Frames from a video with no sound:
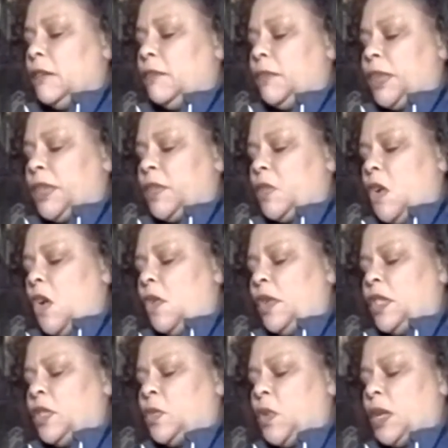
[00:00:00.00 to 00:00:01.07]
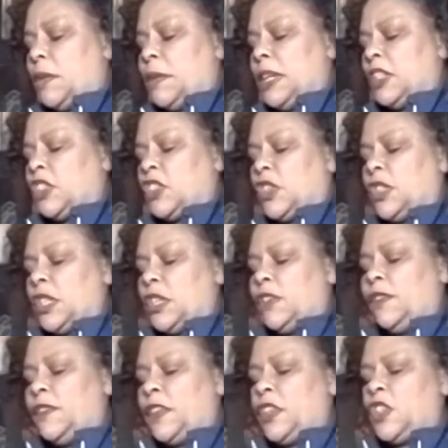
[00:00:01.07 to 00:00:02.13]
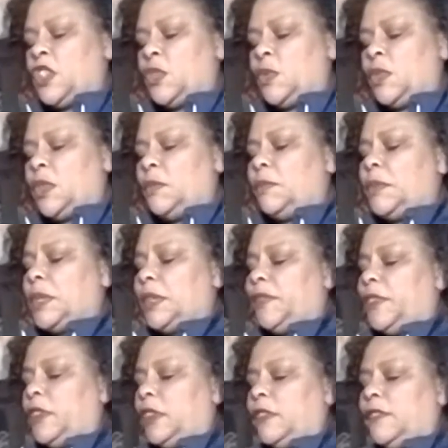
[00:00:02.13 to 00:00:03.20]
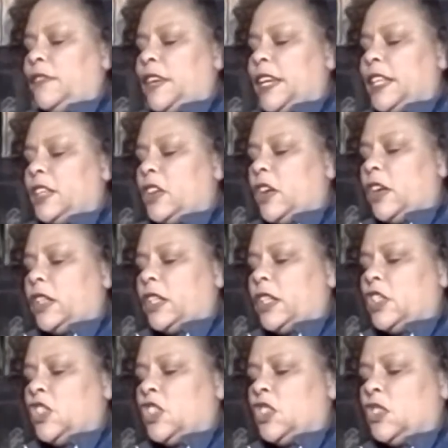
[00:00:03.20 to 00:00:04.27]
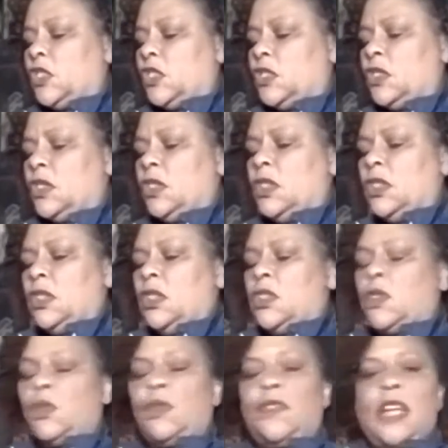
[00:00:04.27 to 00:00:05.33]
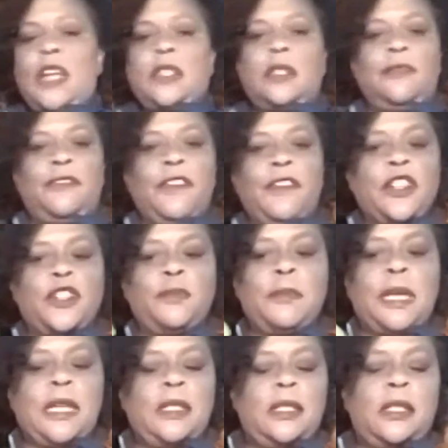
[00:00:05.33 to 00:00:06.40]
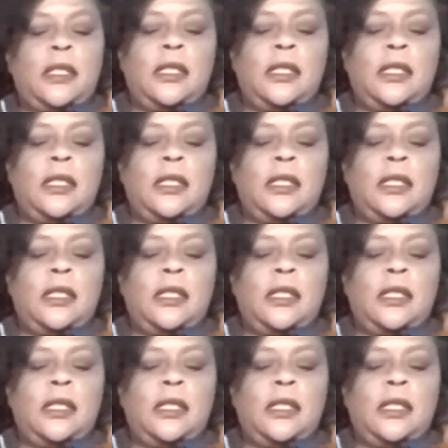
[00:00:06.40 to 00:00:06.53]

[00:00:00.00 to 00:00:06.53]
But you always want to make sure that you finish it with a beautiful and fine garnish. So we've got some fresh mint.